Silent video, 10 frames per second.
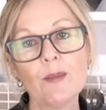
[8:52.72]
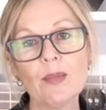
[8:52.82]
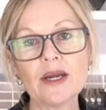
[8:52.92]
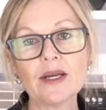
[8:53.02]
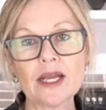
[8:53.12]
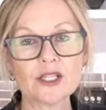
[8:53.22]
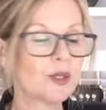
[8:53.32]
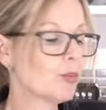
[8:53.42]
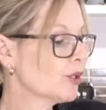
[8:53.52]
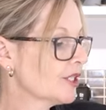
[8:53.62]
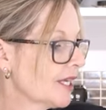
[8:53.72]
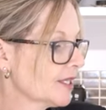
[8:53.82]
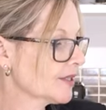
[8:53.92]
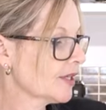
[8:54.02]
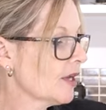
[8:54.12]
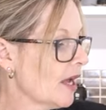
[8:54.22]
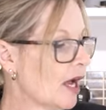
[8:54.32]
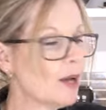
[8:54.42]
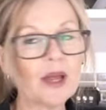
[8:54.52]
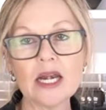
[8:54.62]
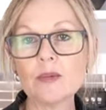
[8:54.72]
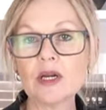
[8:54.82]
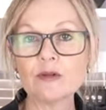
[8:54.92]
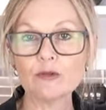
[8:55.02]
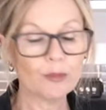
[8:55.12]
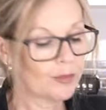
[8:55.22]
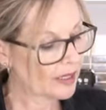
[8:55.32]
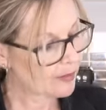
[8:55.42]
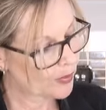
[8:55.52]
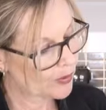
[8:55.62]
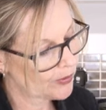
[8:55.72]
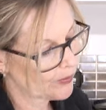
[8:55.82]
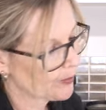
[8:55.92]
but it actually protects um, anybody from being burnt.